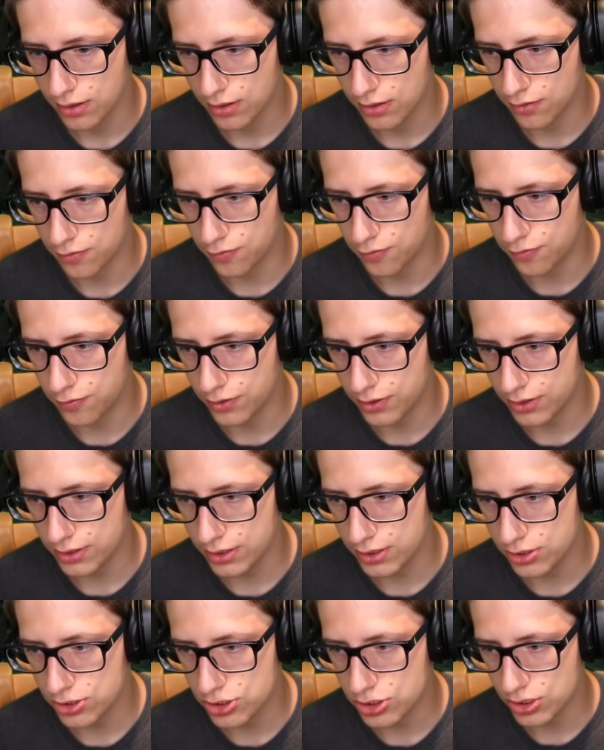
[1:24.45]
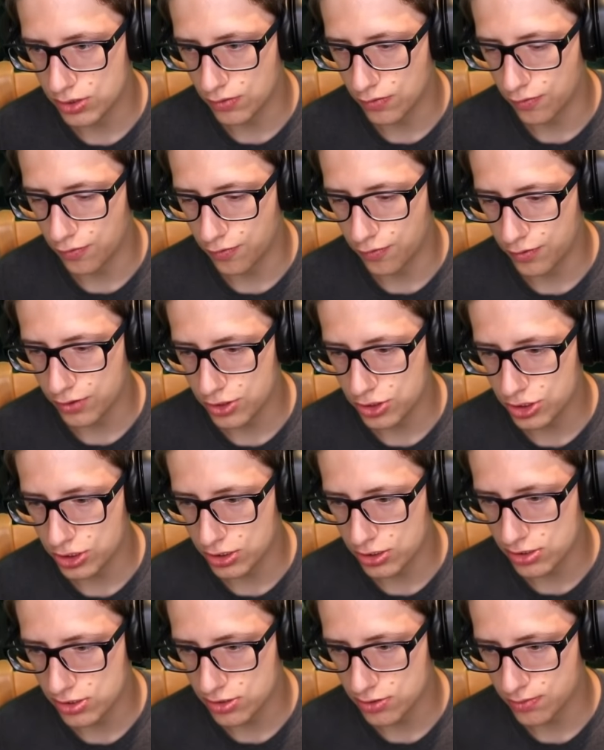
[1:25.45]
a village in
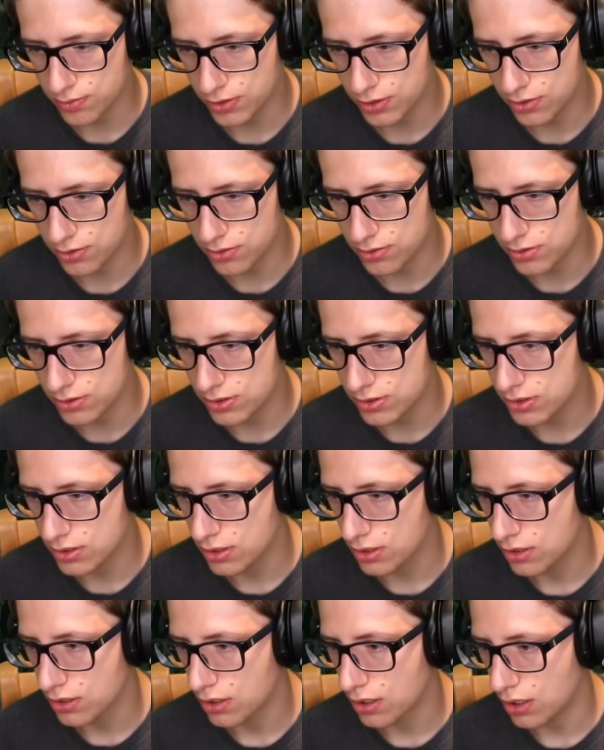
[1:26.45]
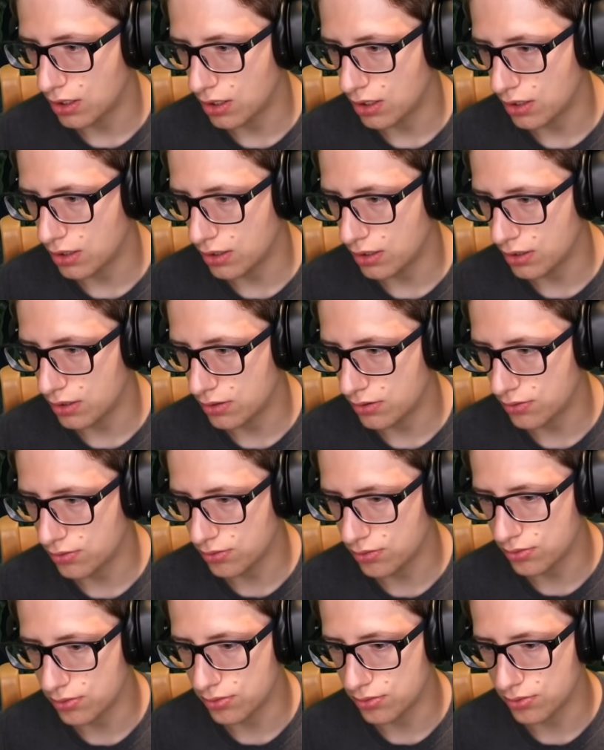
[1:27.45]
fishing spears.
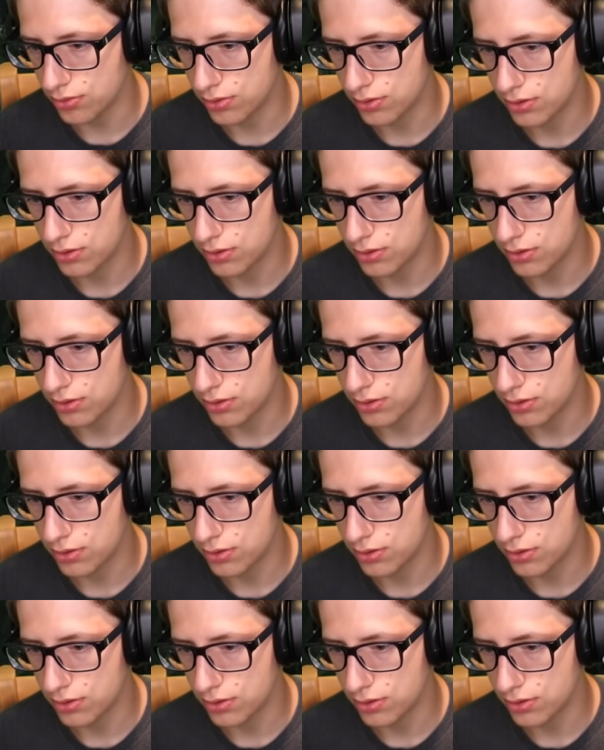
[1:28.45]
Ooh.